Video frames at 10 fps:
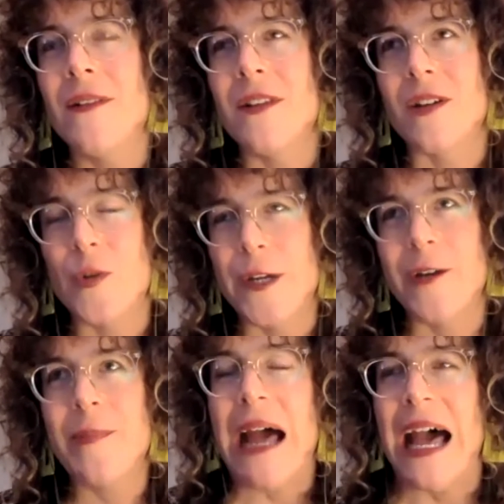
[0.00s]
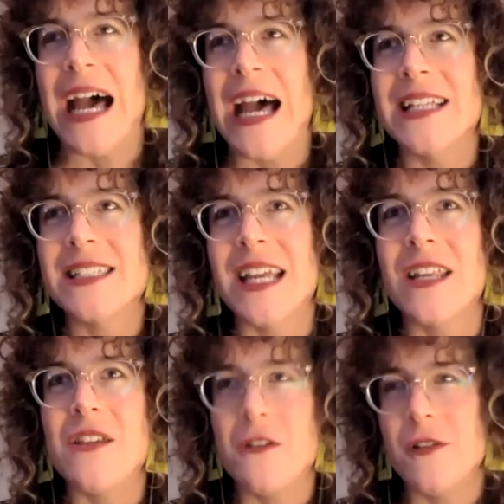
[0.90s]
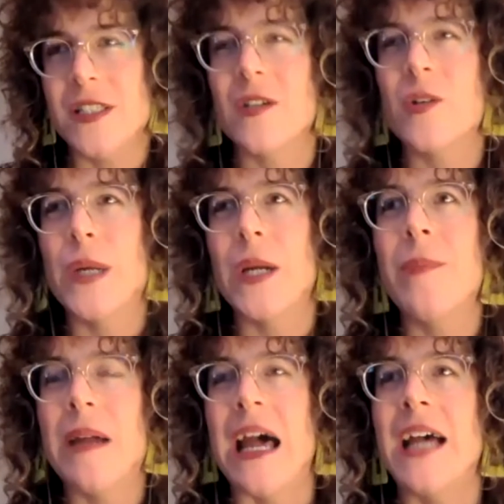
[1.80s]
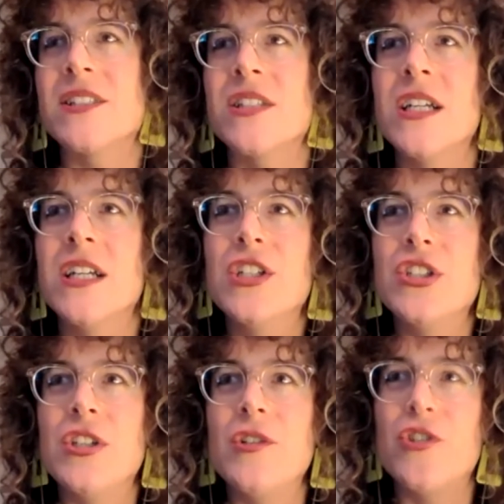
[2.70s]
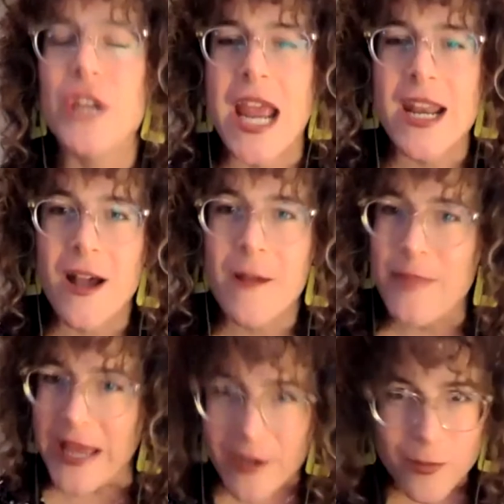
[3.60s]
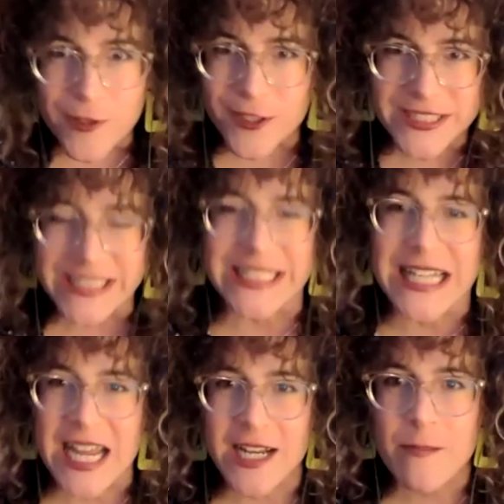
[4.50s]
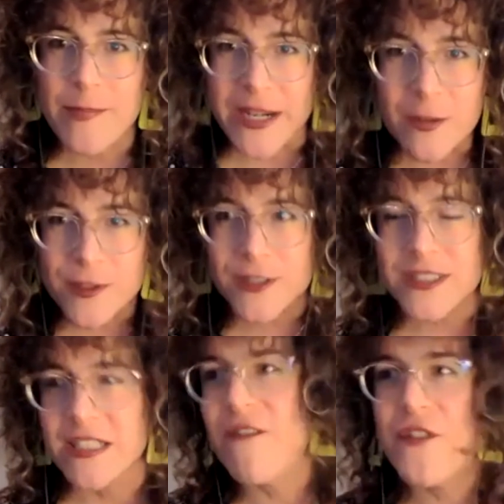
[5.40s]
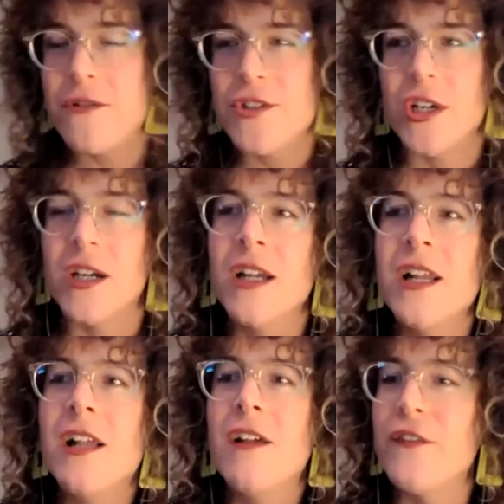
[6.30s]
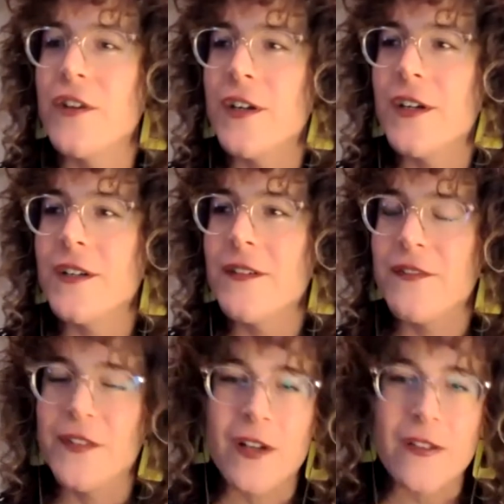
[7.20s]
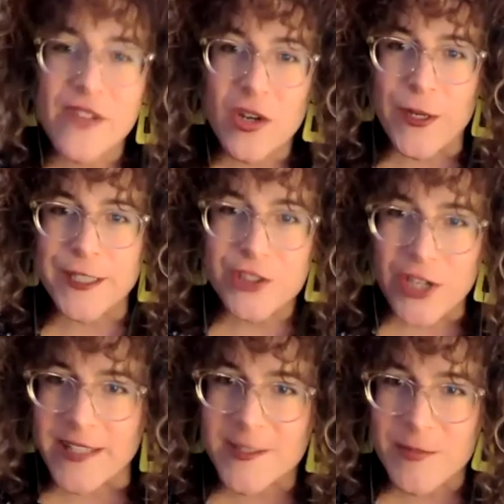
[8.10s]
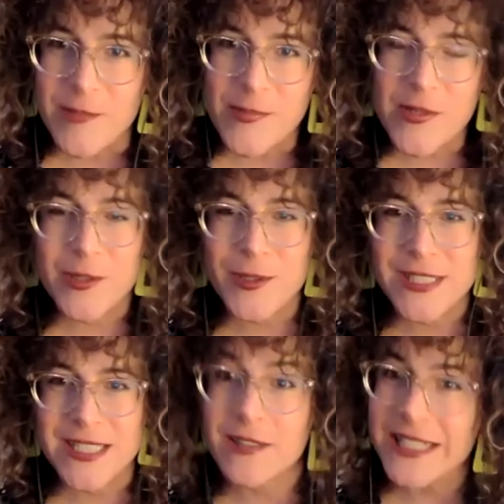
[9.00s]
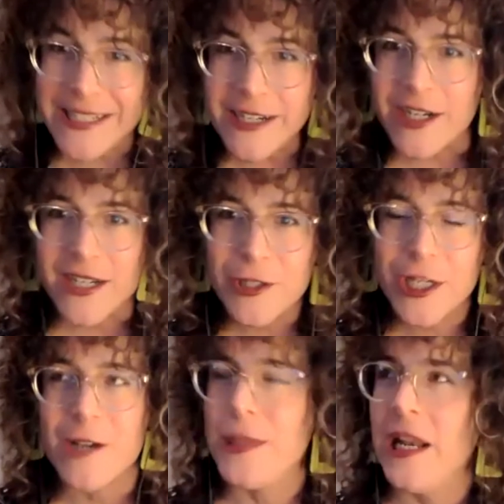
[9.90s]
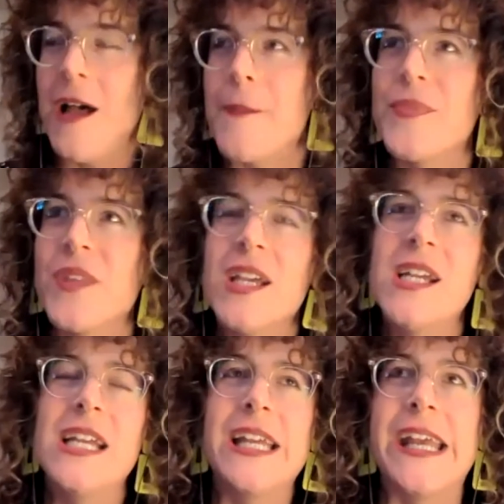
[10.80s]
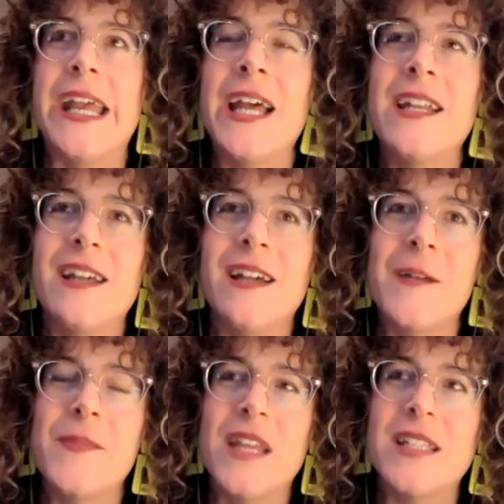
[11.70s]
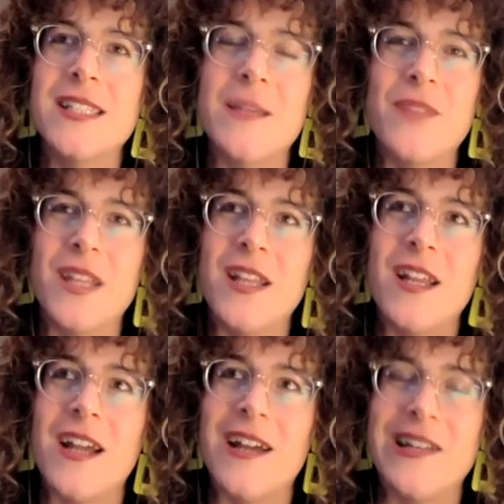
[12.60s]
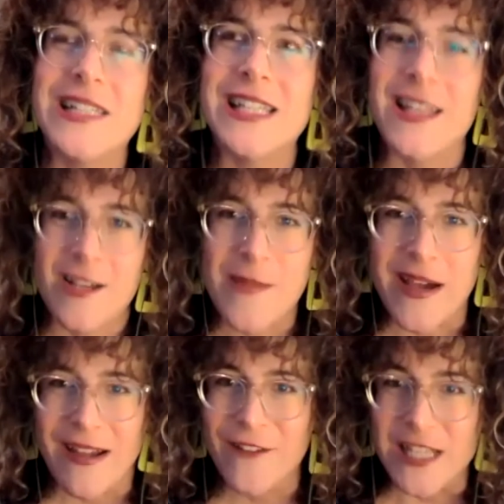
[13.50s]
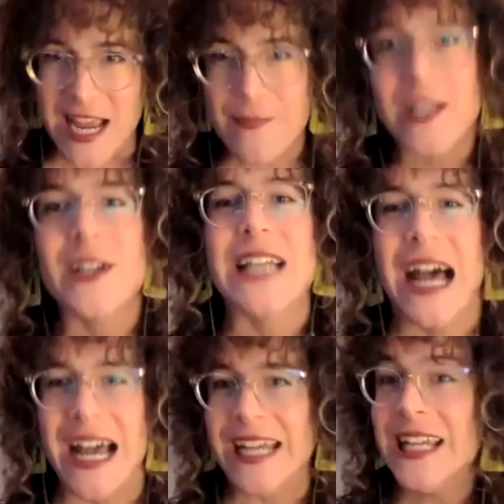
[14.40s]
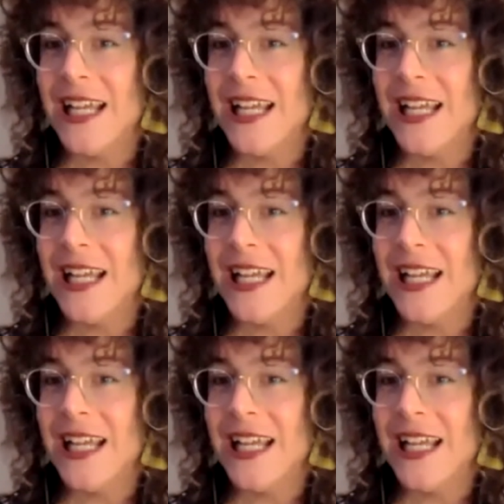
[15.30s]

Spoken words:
the queer past and use the queer past to create a better world today and a better world in the future for all the queer and trans people who are still here and who are coming up. And that's something that I honestly think about every day because I